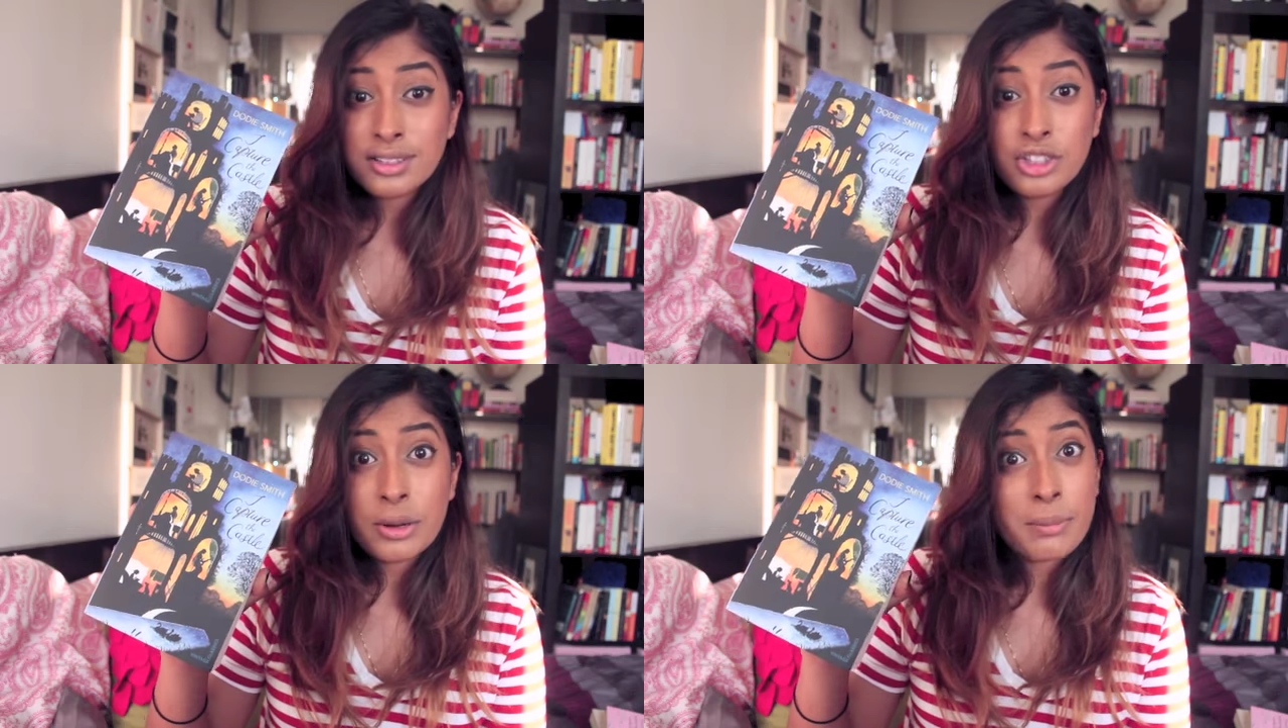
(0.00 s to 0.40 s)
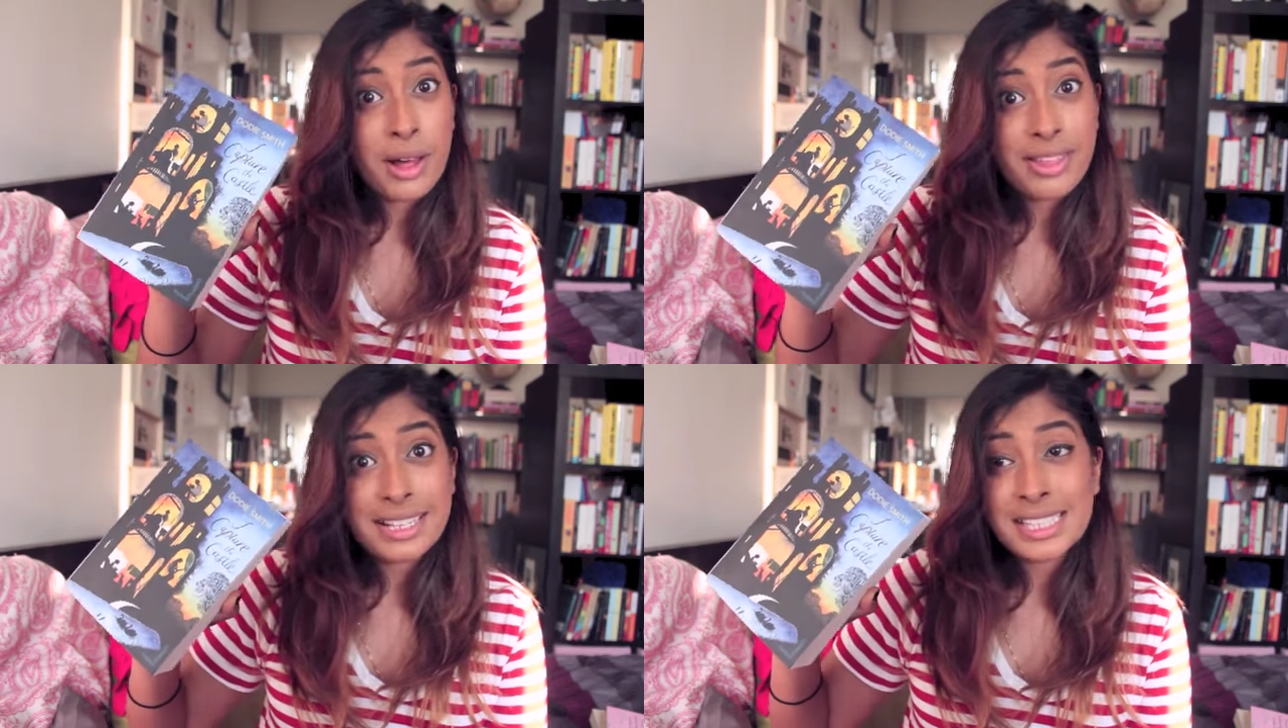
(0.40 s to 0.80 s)
jump
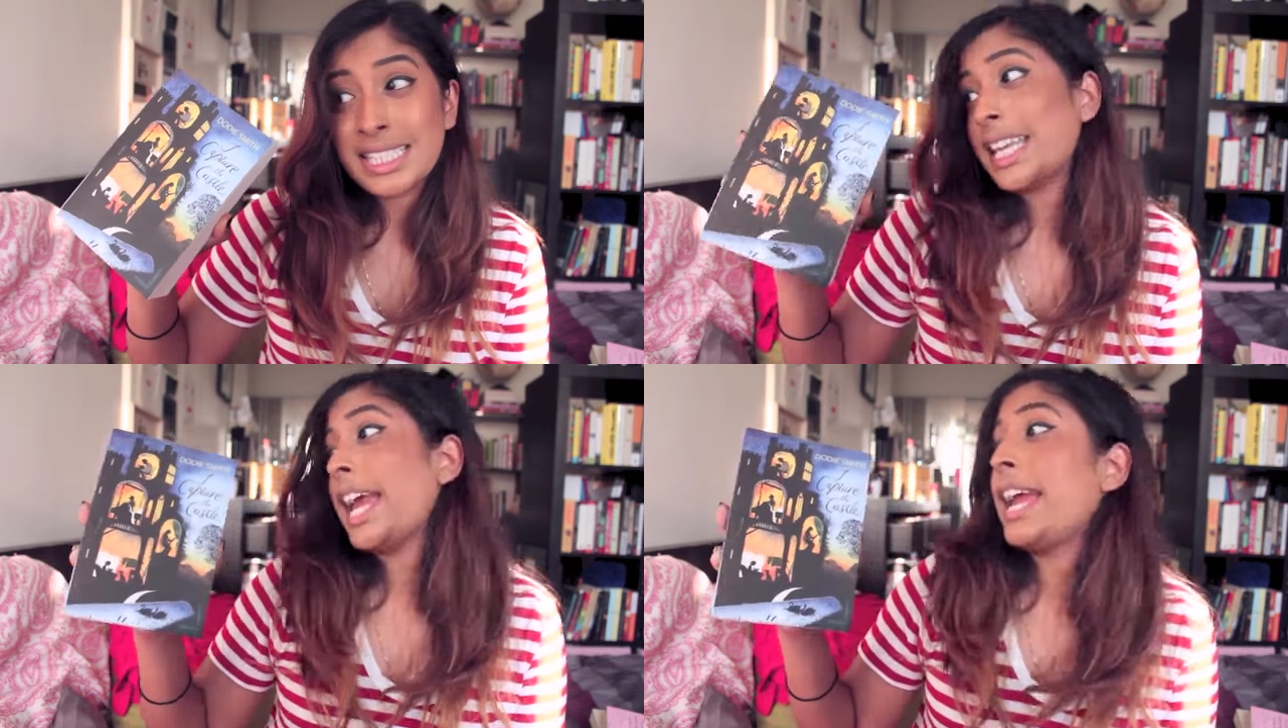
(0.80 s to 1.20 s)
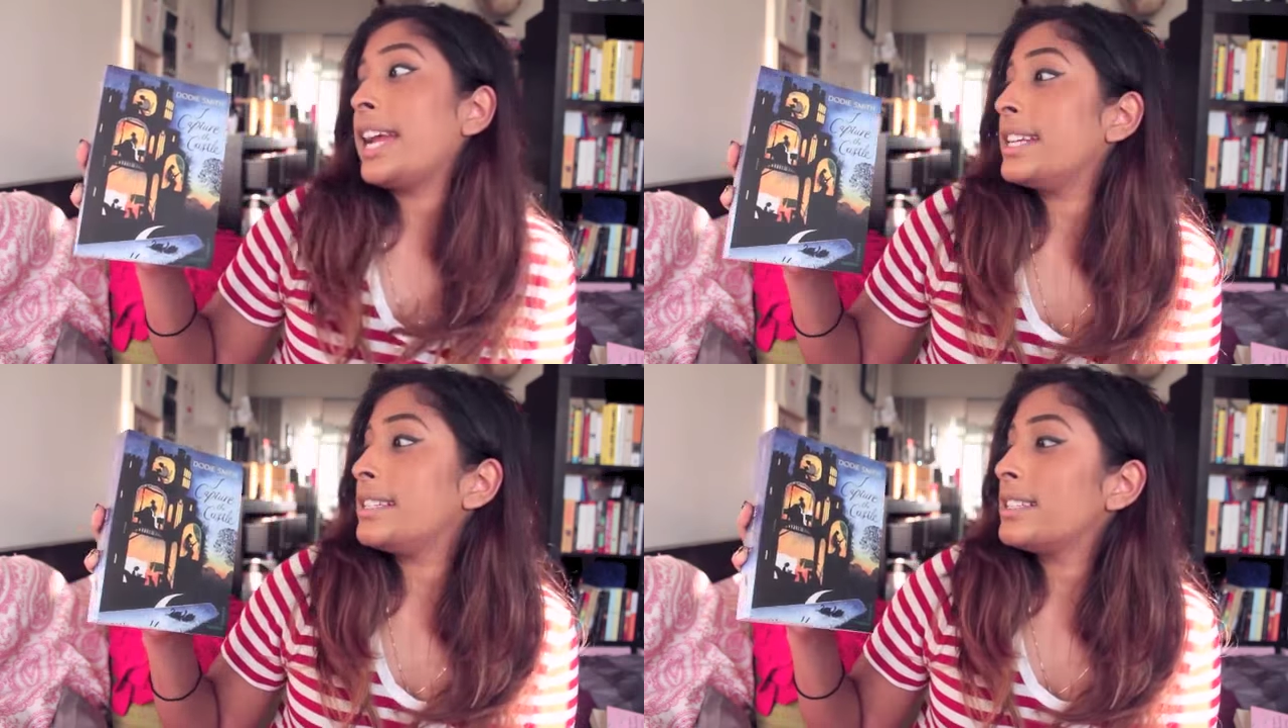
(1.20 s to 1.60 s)
on this,
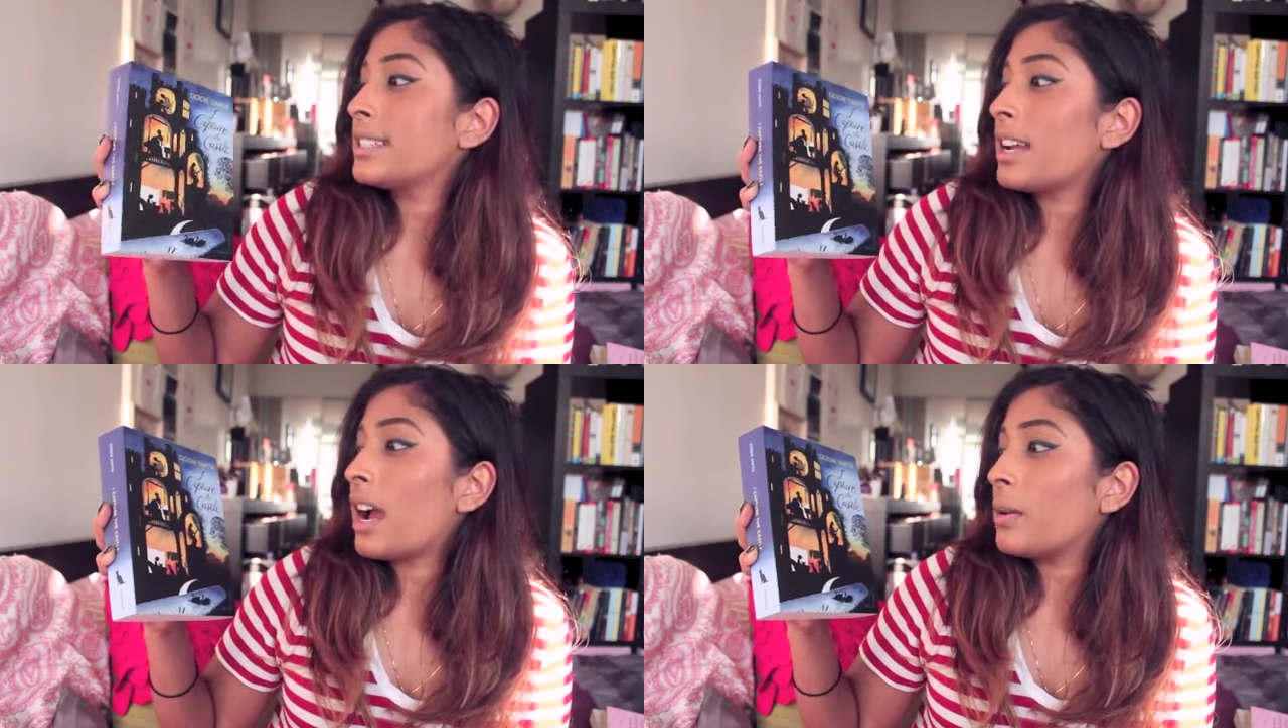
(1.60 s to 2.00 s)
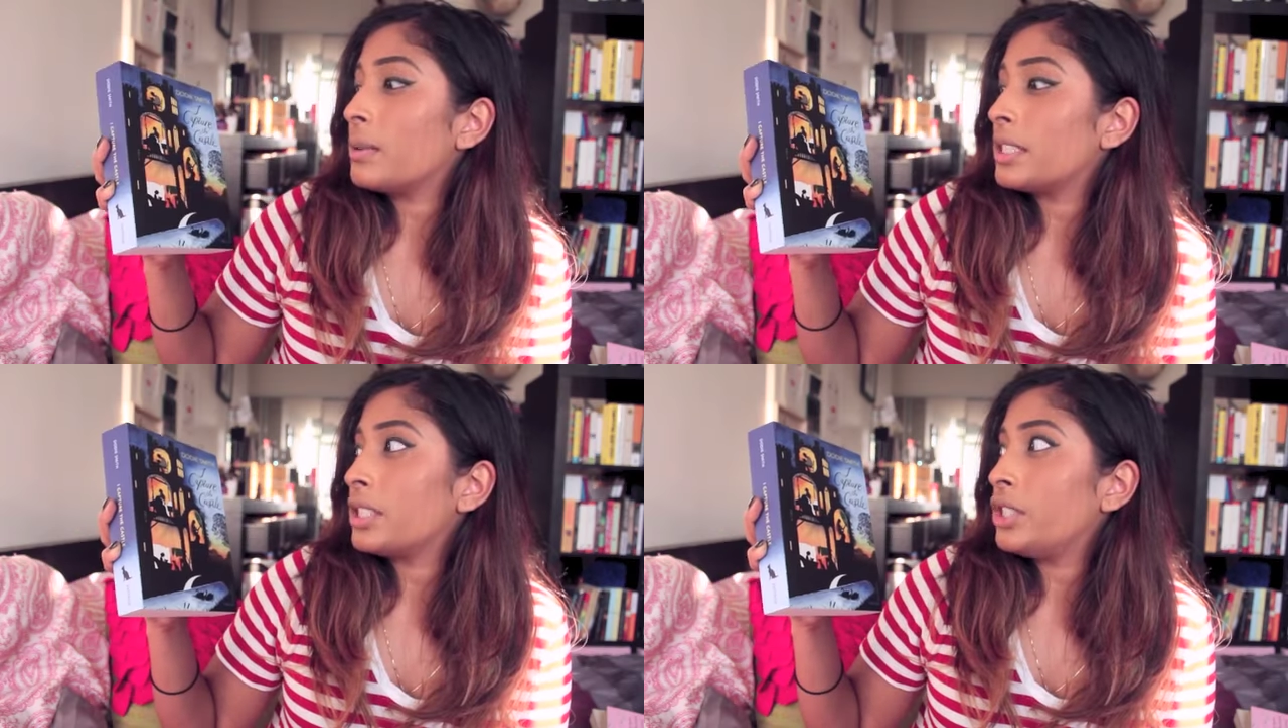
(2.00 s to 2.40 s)
and I will
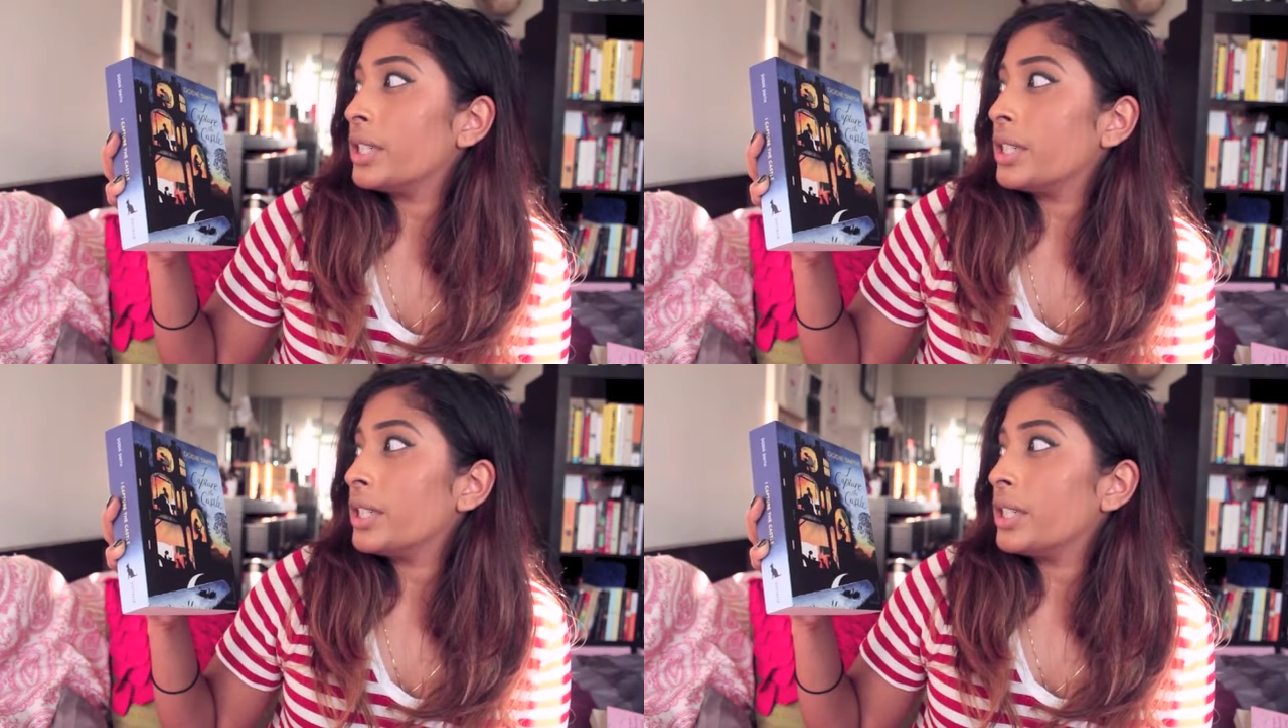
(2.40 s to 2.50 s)
let